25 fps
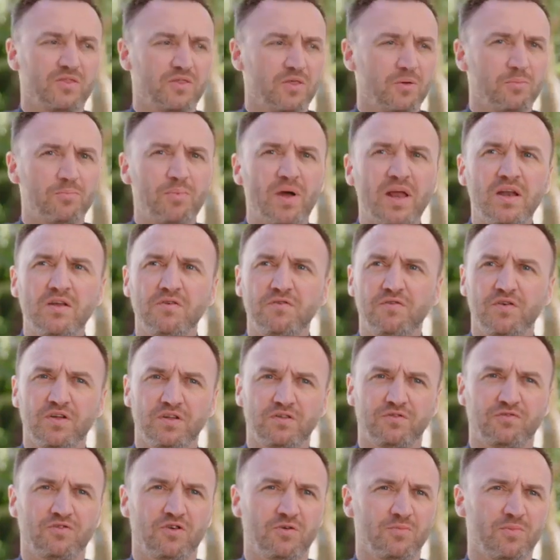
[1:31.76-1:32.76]
The
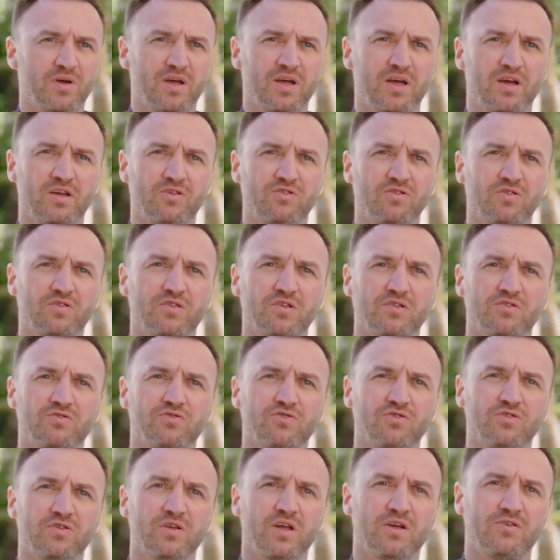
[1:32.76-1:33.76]
benefits from it are just
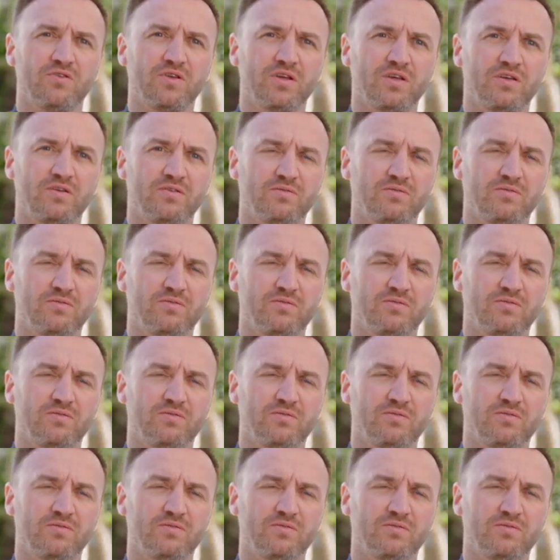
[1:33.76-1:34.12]
extraordinary